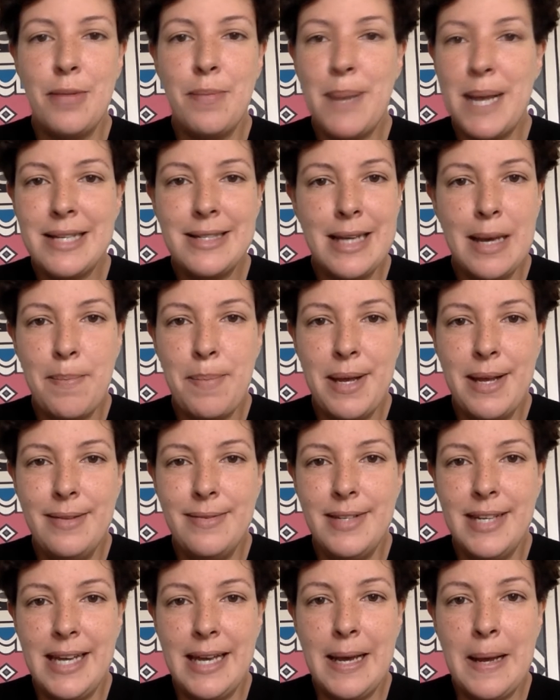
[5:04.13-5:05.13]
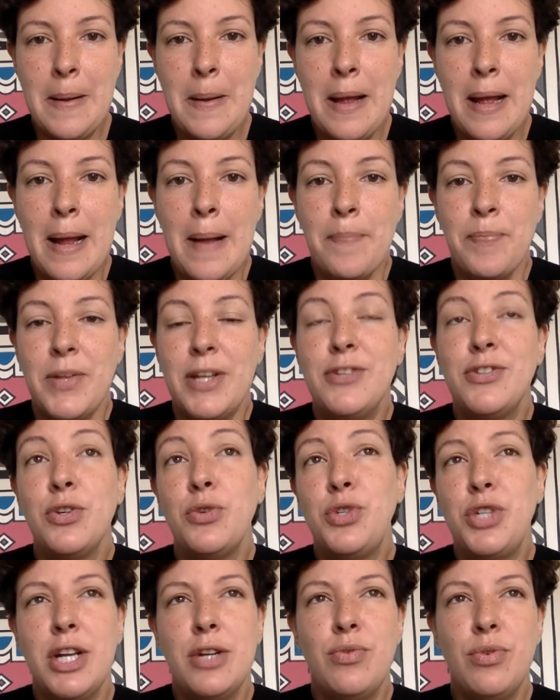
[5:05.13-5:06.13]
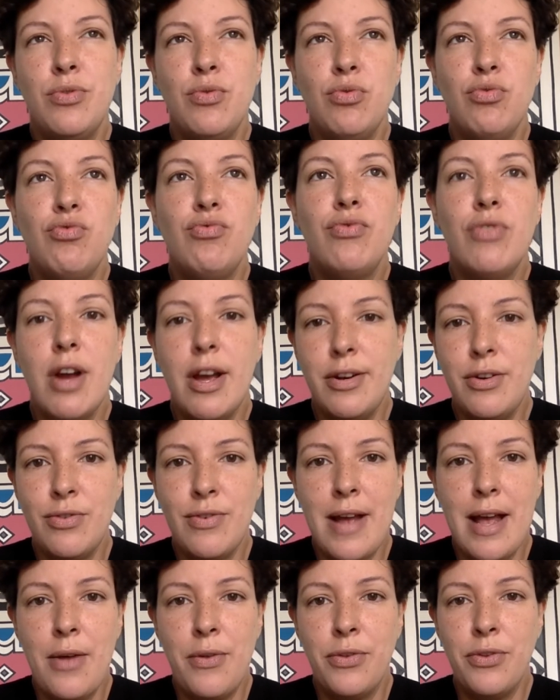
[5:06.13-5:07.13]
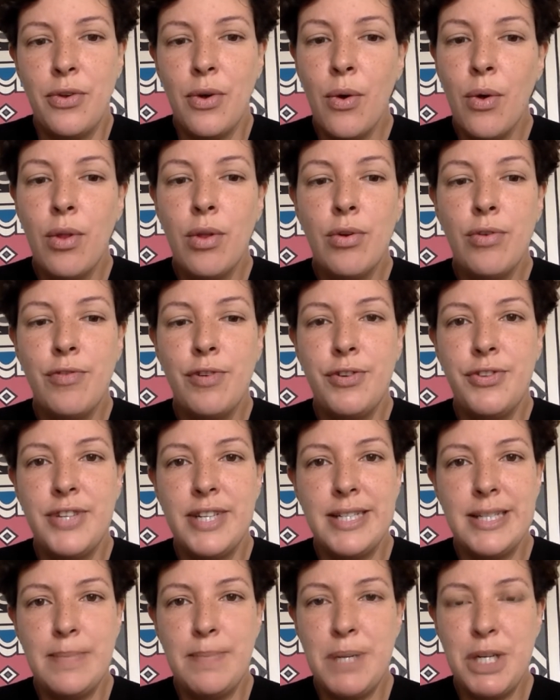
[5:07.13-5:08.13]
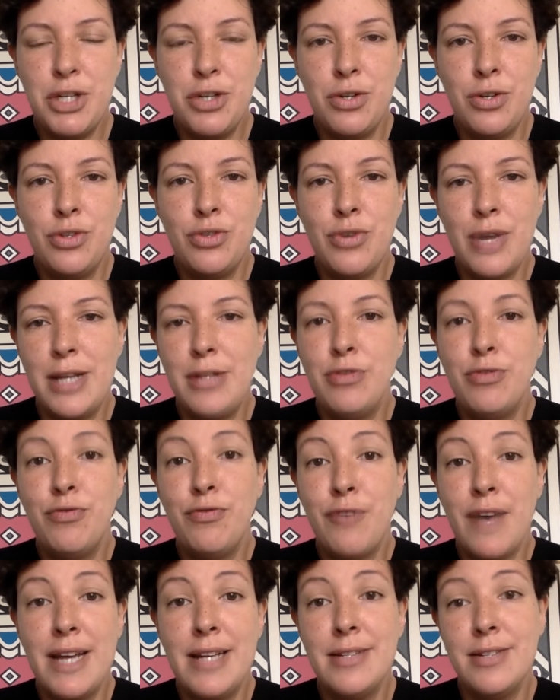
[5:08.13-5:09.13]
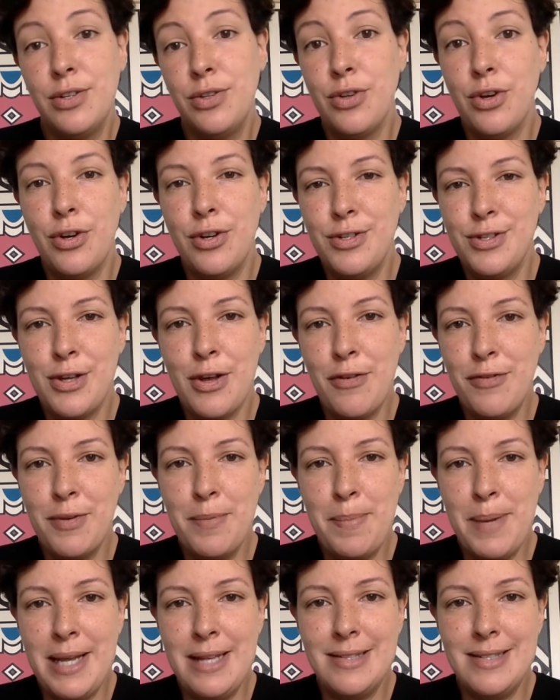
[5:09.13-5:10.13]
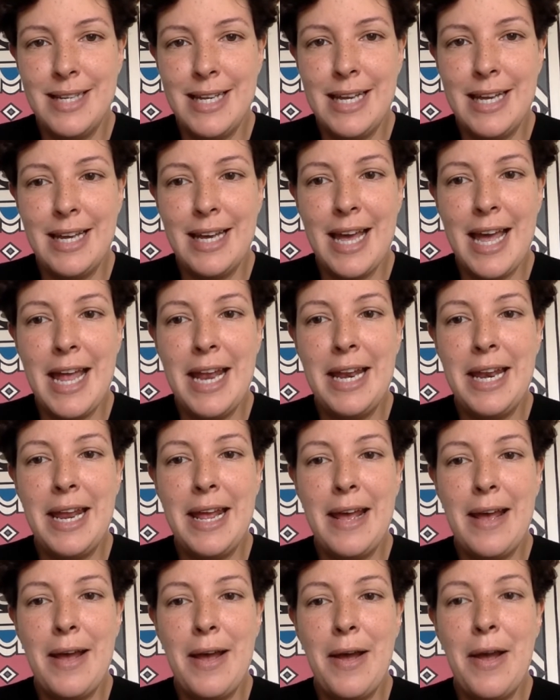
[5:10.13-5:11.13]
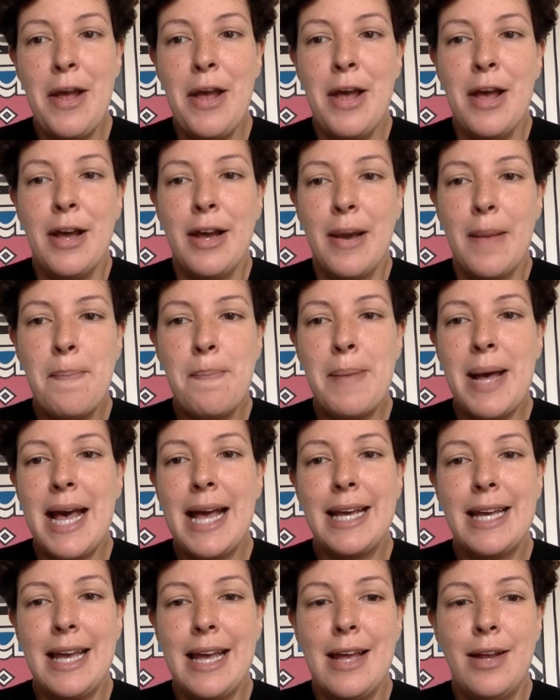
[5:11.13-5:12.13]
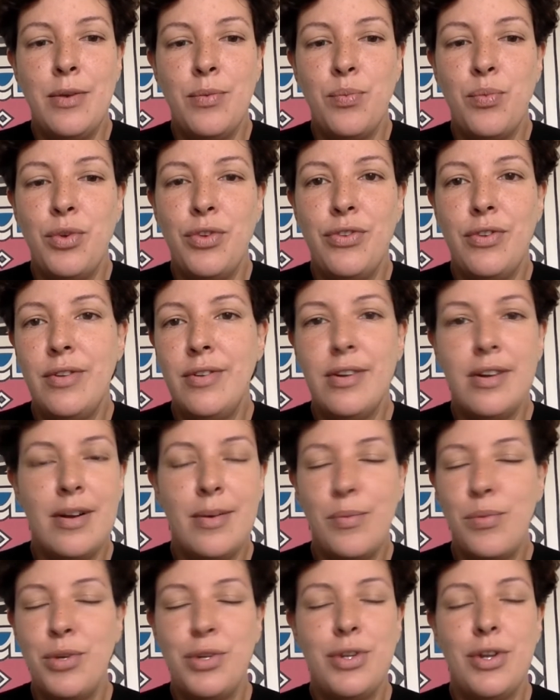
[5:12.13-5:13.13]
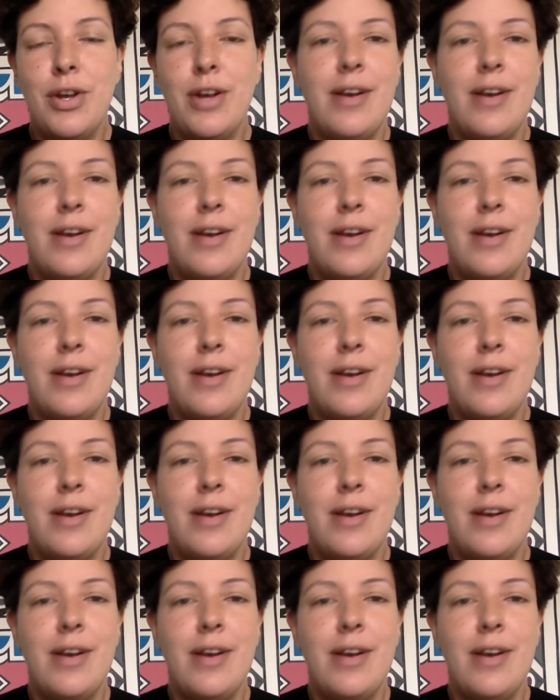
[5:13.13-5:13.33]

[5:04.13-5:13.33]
Basquiat painting? And so children would run around all over the exhibition trying to find the noise of the painting and come back and would